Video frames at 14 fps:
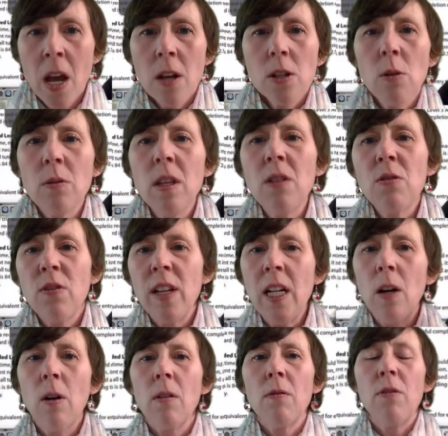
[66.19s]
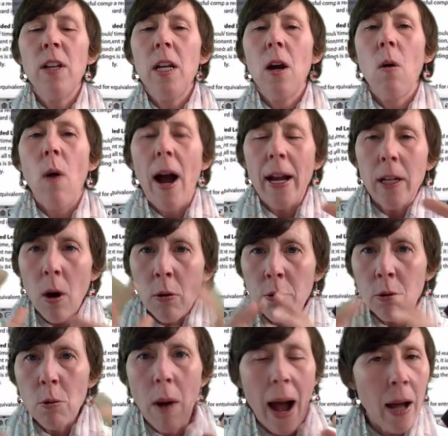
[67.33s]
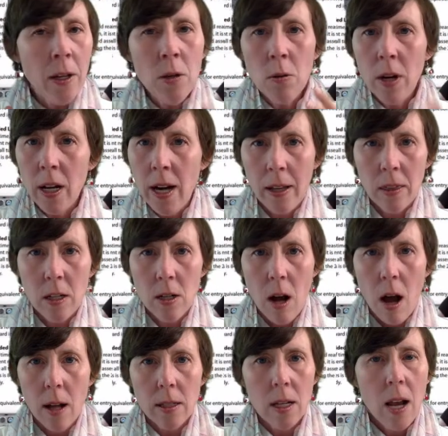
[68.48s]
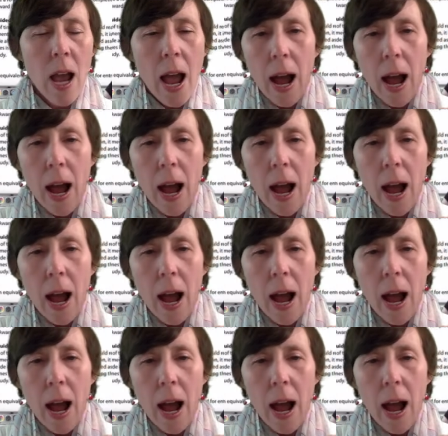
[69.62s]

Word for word: So in this video, video I go through how do you connect the dots?